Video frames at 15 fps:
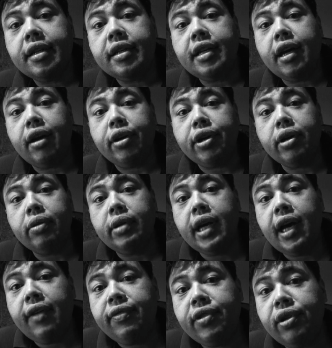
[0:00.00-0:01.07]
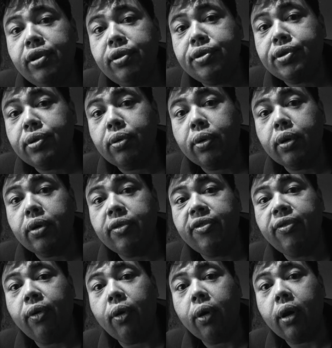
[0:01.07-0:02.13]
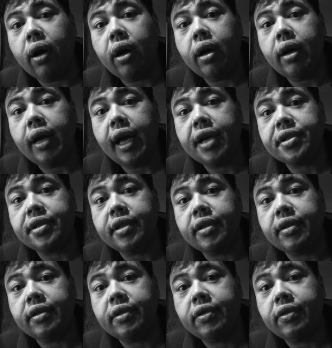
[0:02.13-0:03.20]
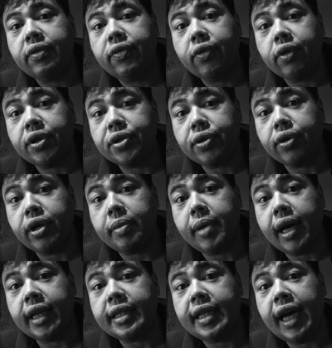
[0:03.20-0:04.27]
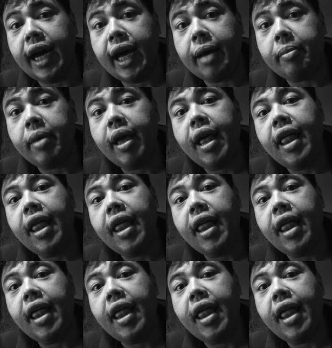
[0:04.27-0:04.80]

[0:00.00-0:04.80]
Now, you don't have to use the word for, as in for a certain amount of time.